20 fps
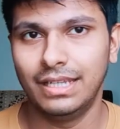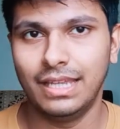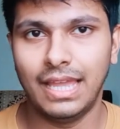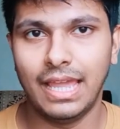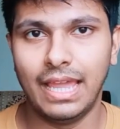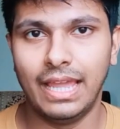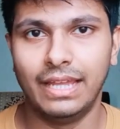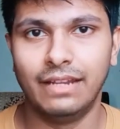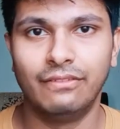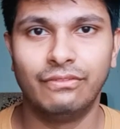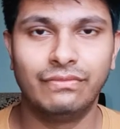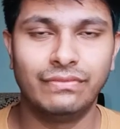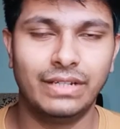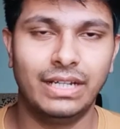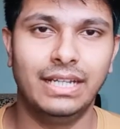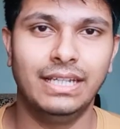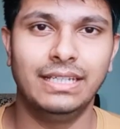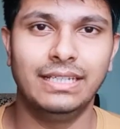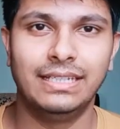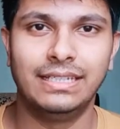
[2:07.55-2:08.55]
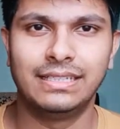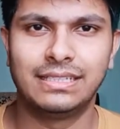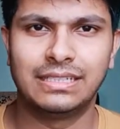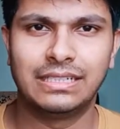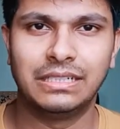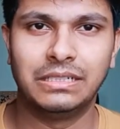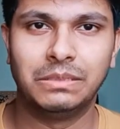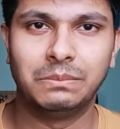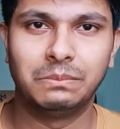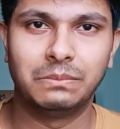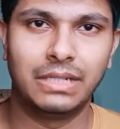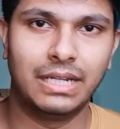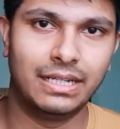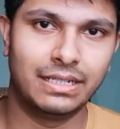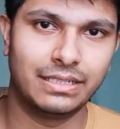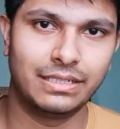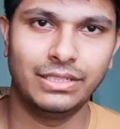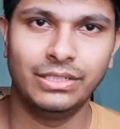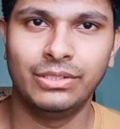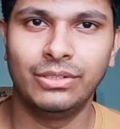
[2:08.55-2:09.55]
and 5 is termed
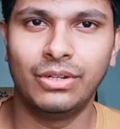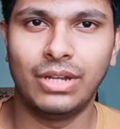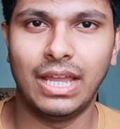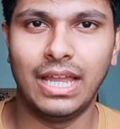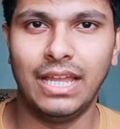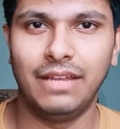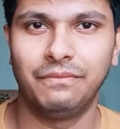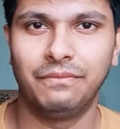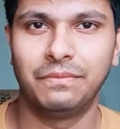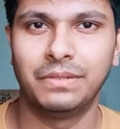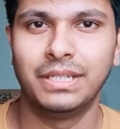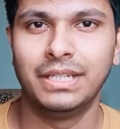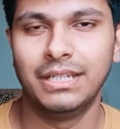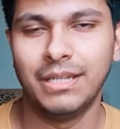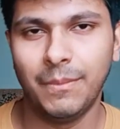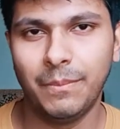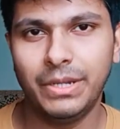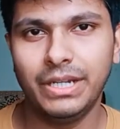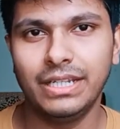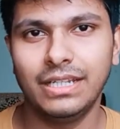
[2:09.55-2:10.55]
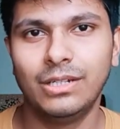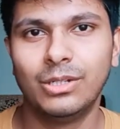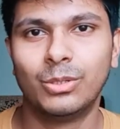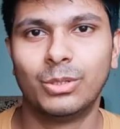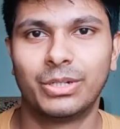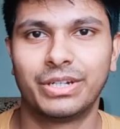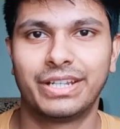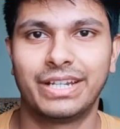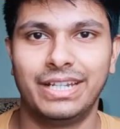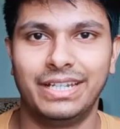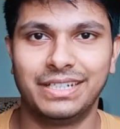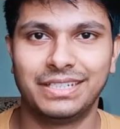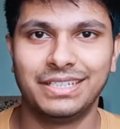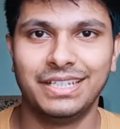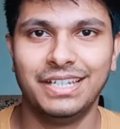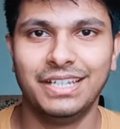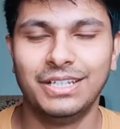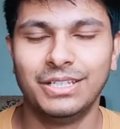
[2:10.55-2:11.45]
that you have pretty lower grades.